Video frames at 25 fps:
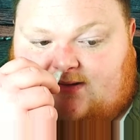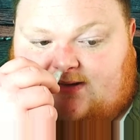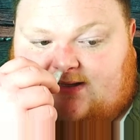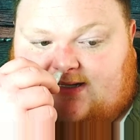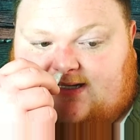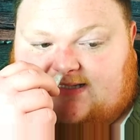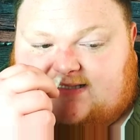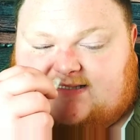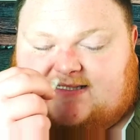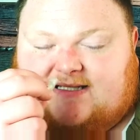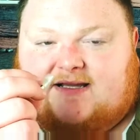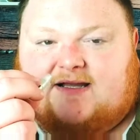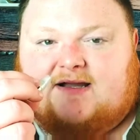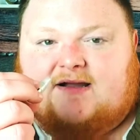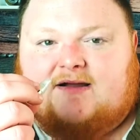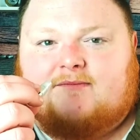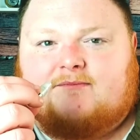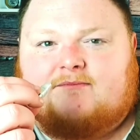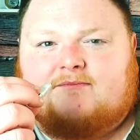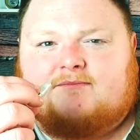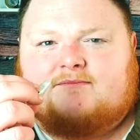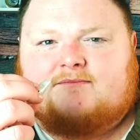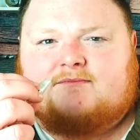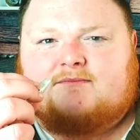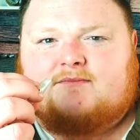It's
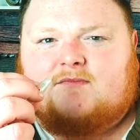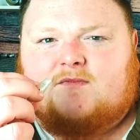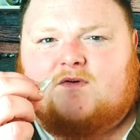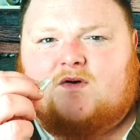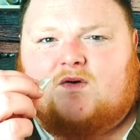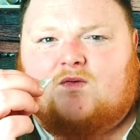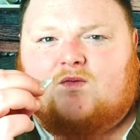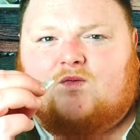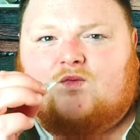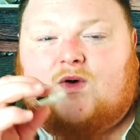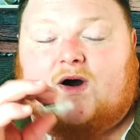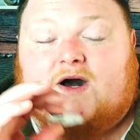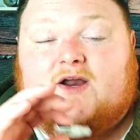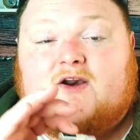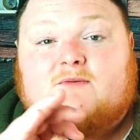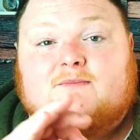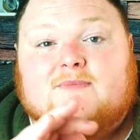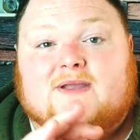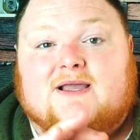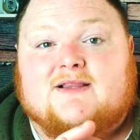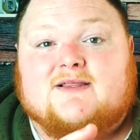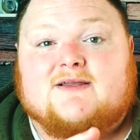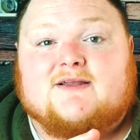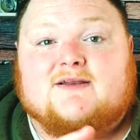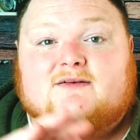a
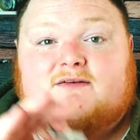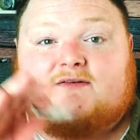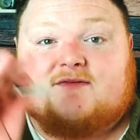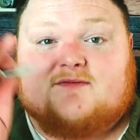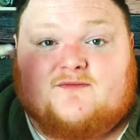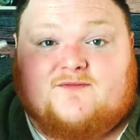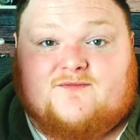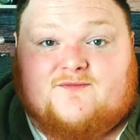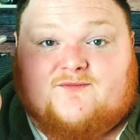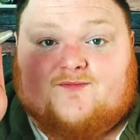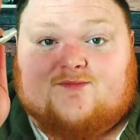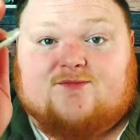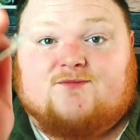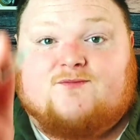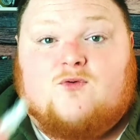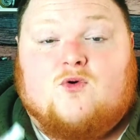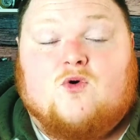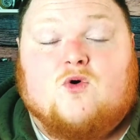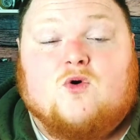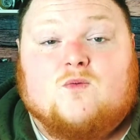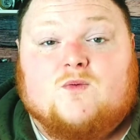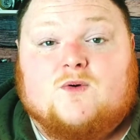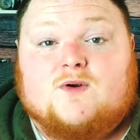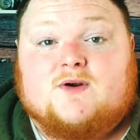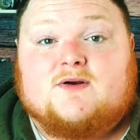watermelon
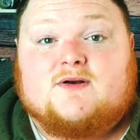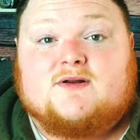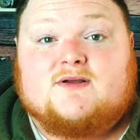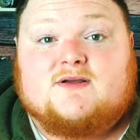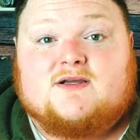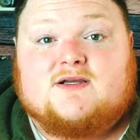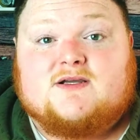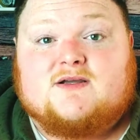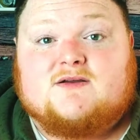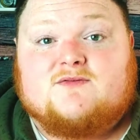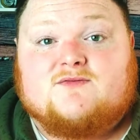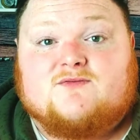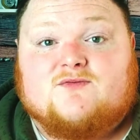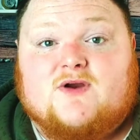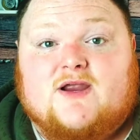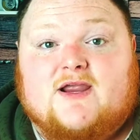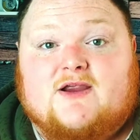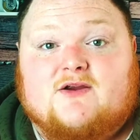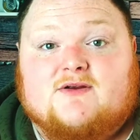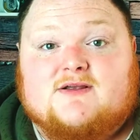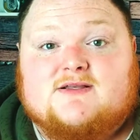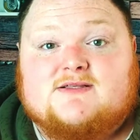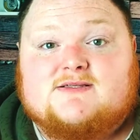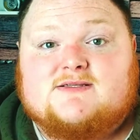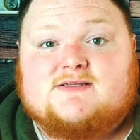forward
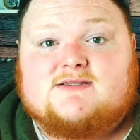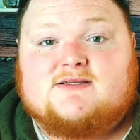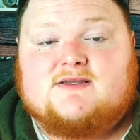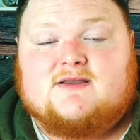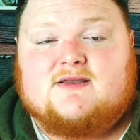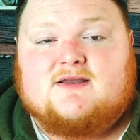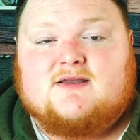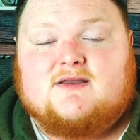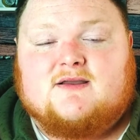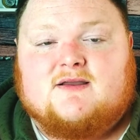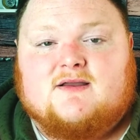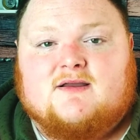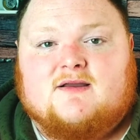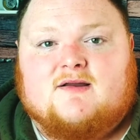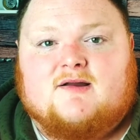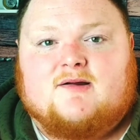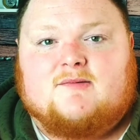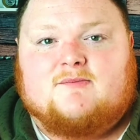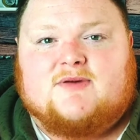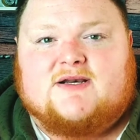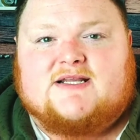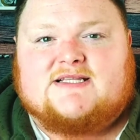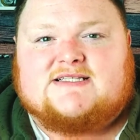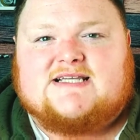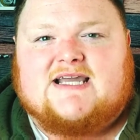fragrance,
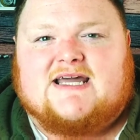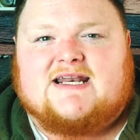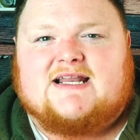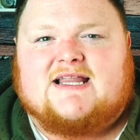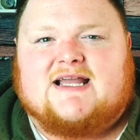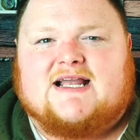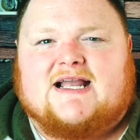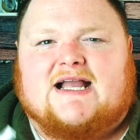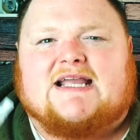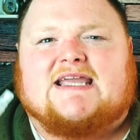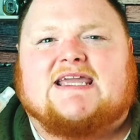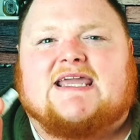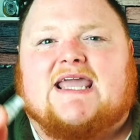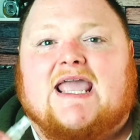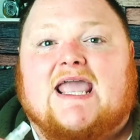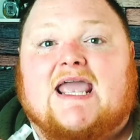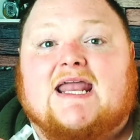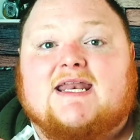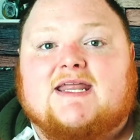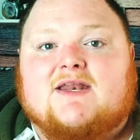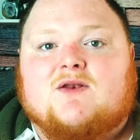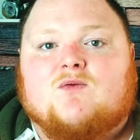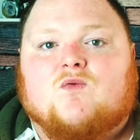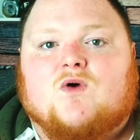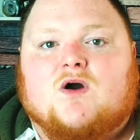but it's kind of like a
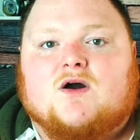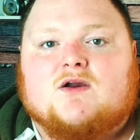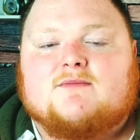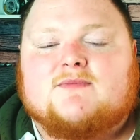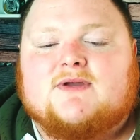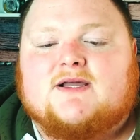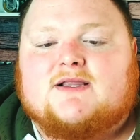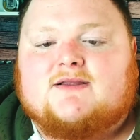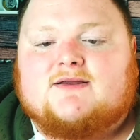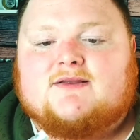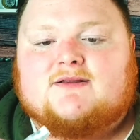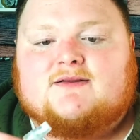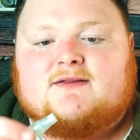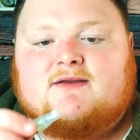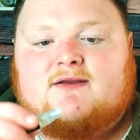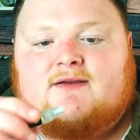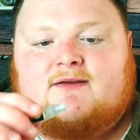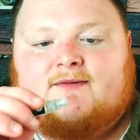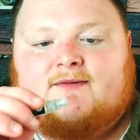candied watermelon.